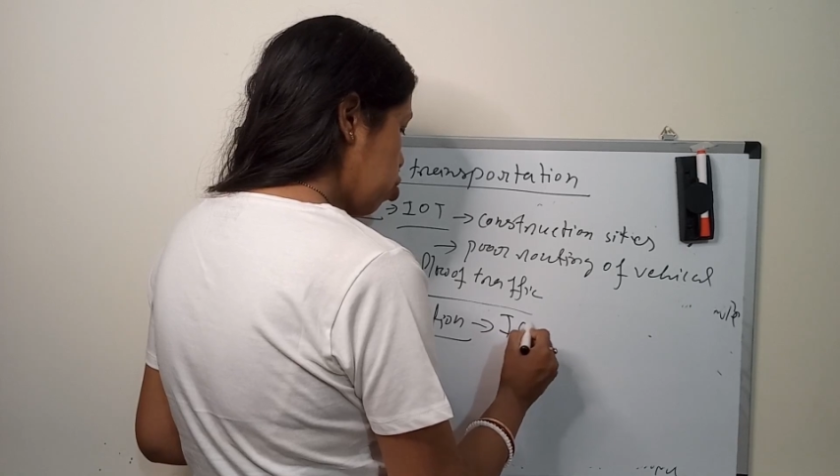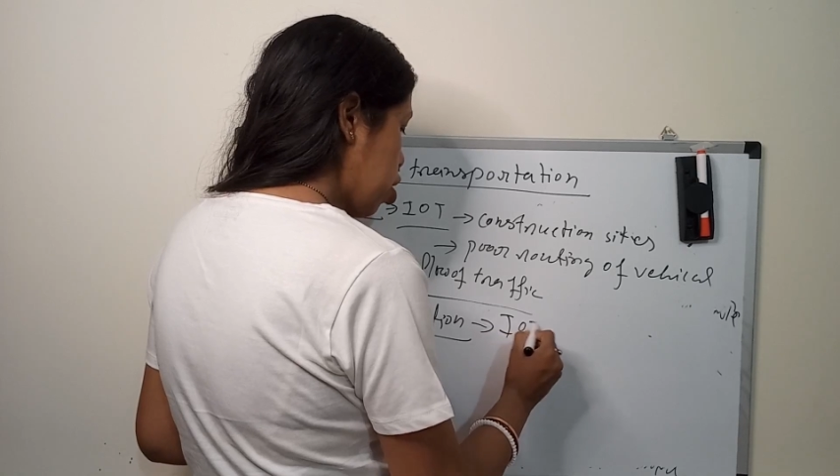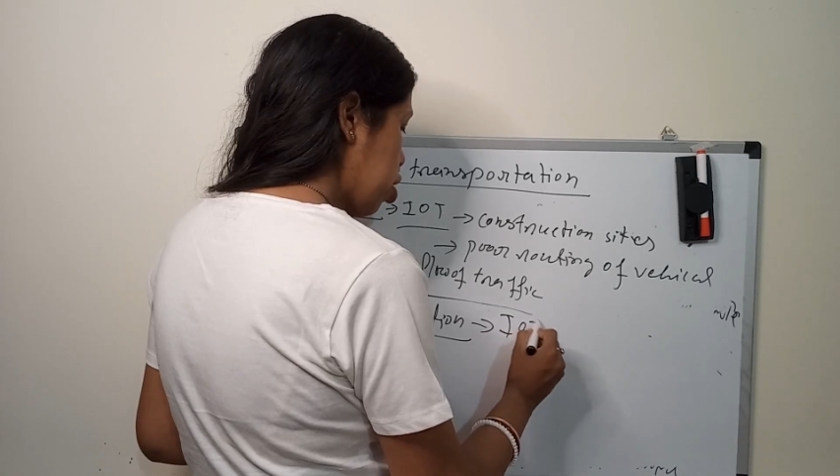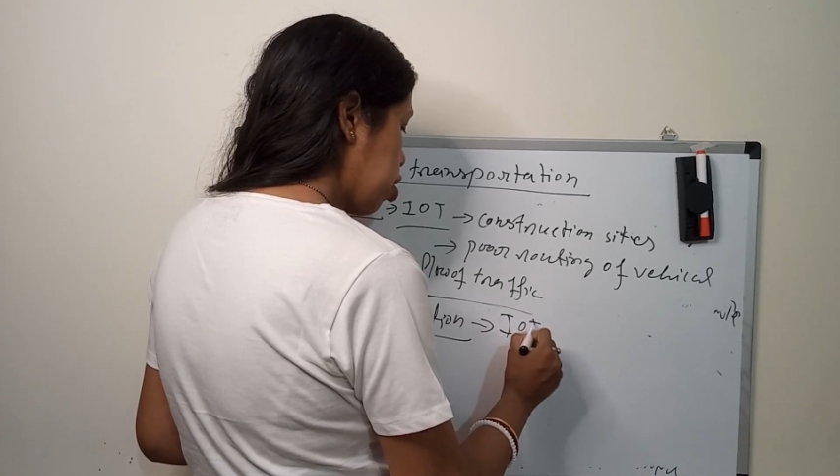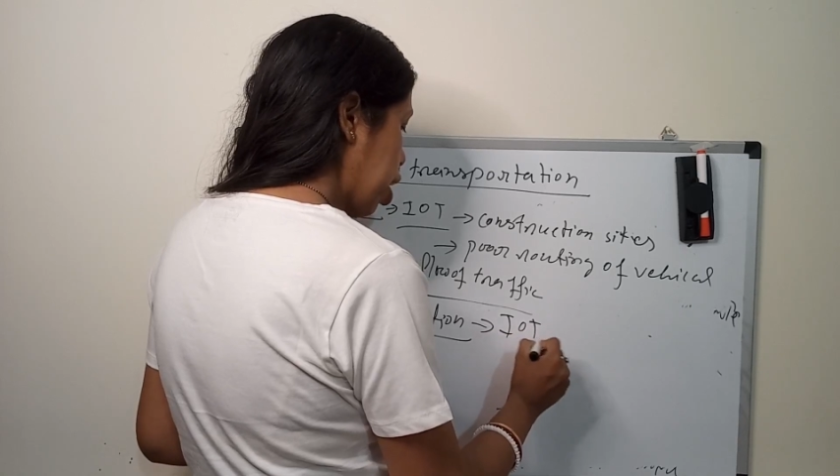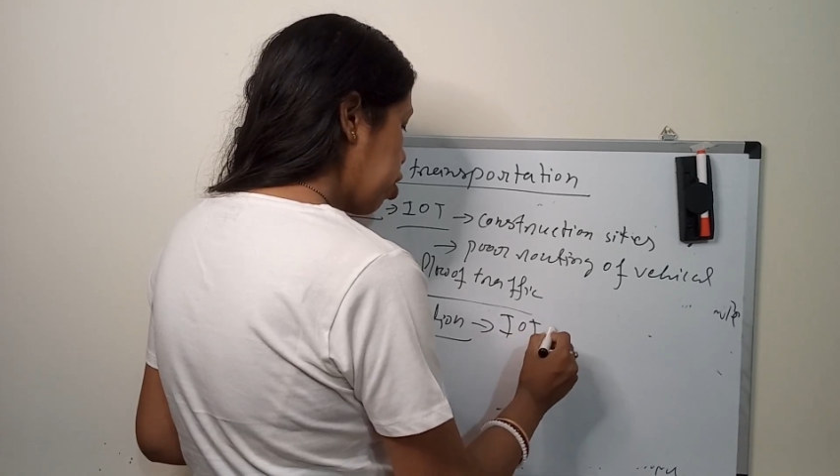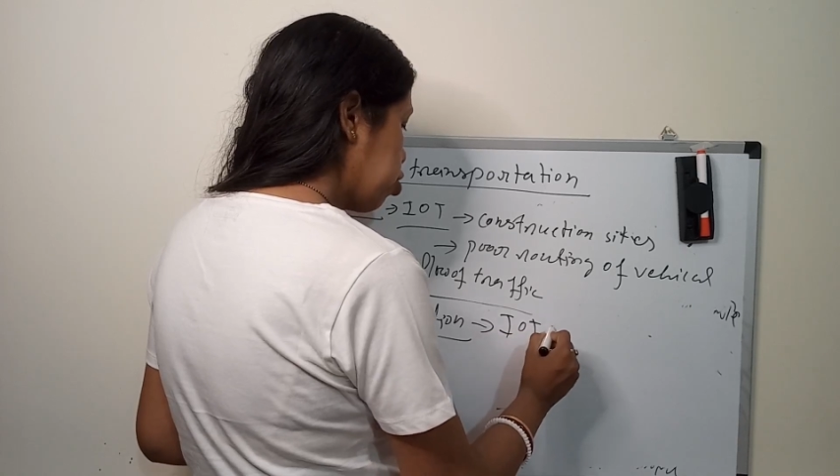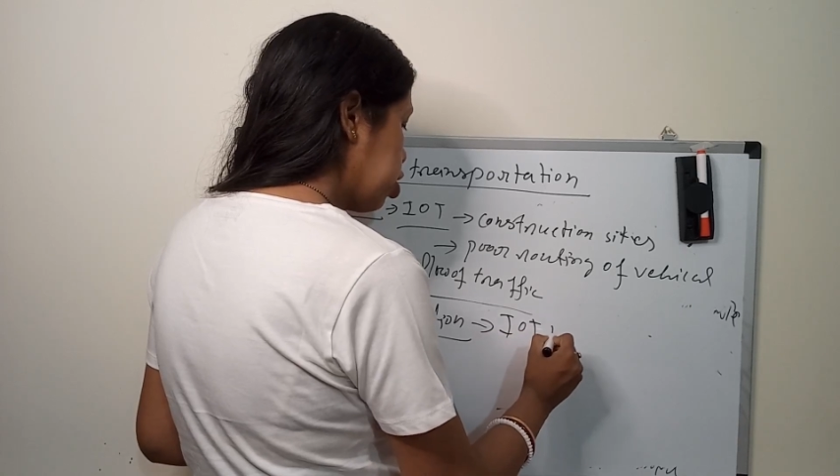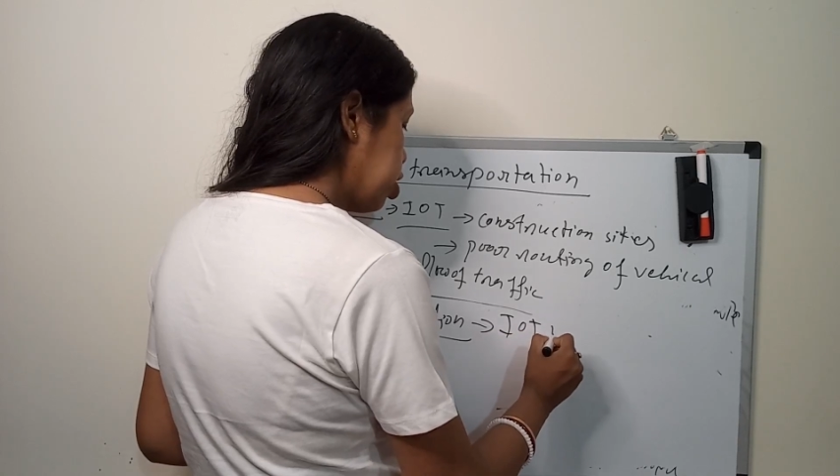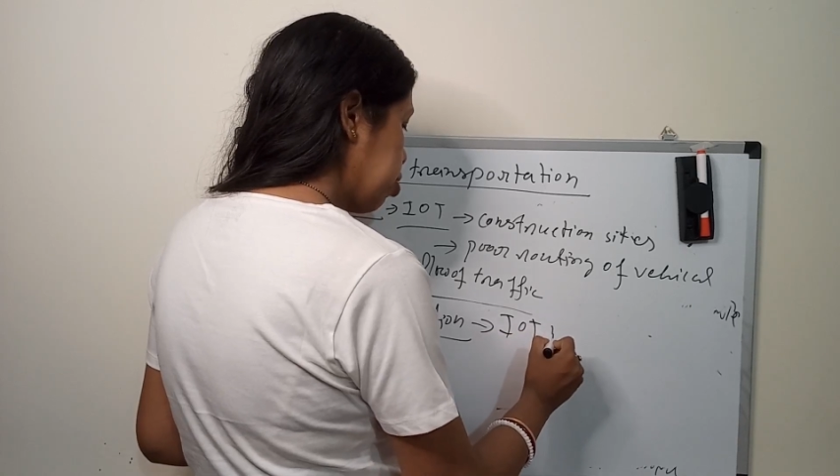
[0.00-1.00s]

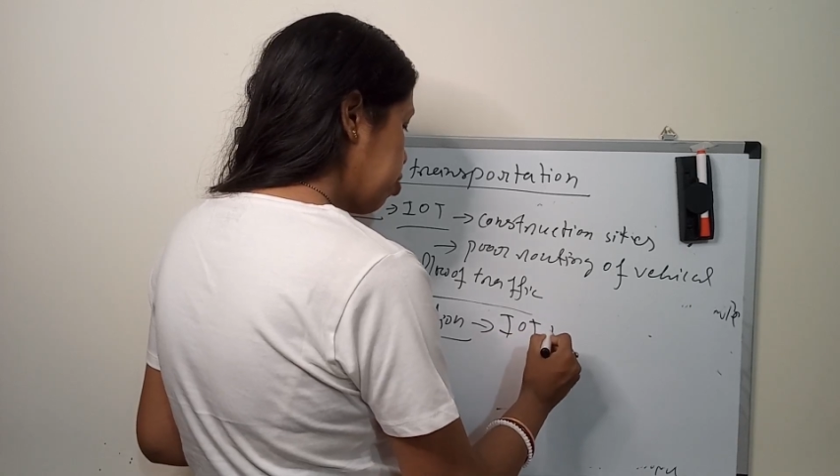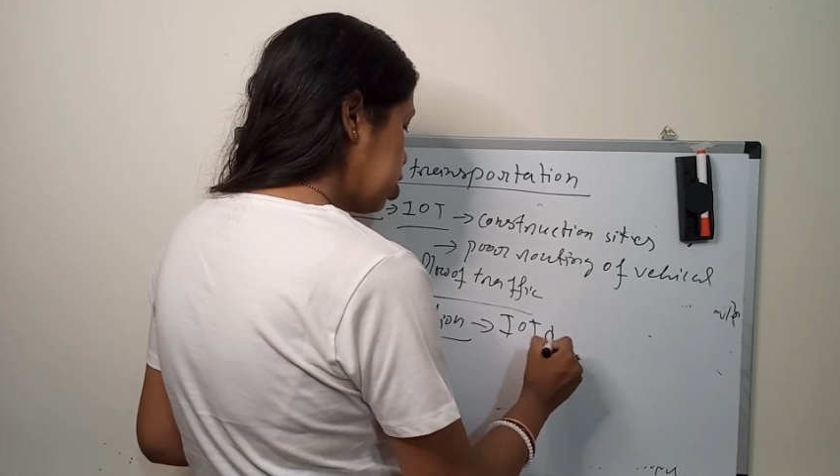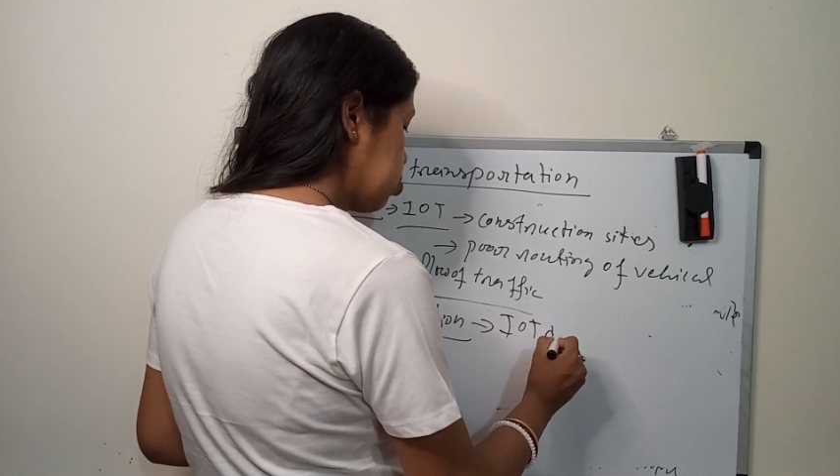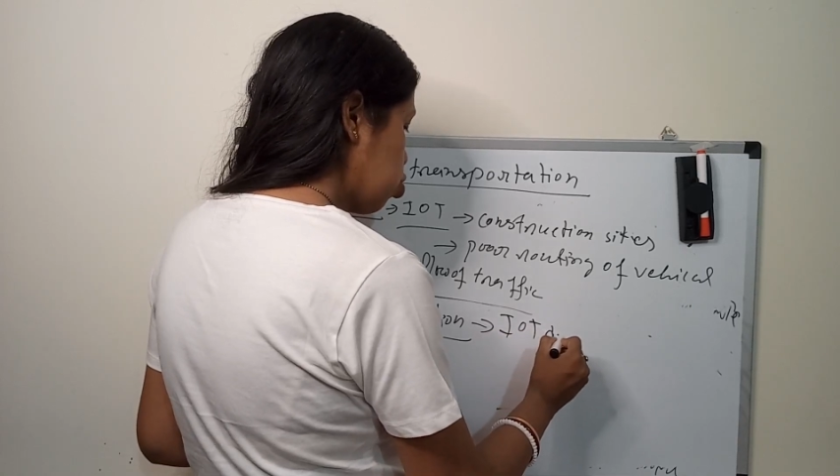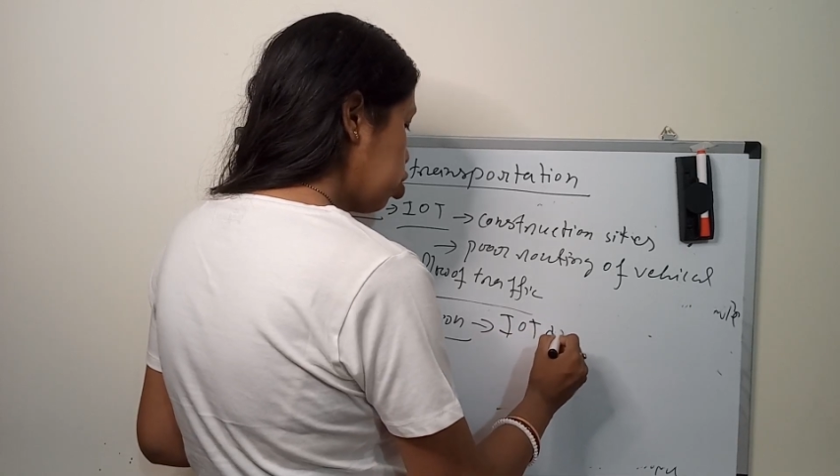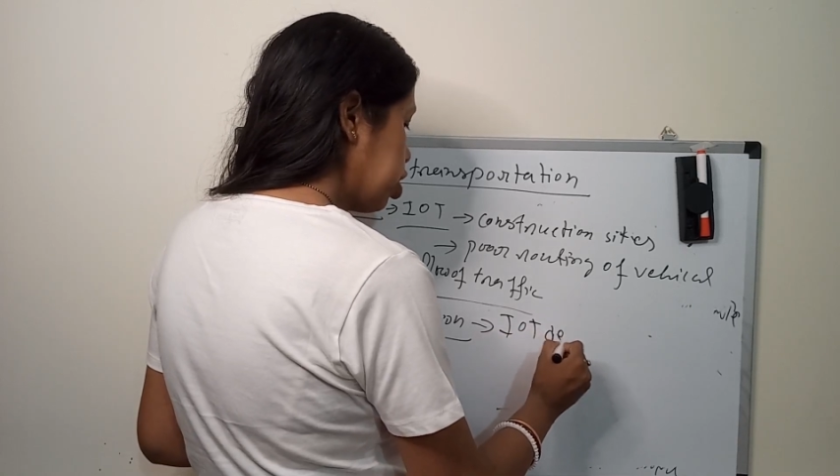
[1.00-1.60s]
IoT device for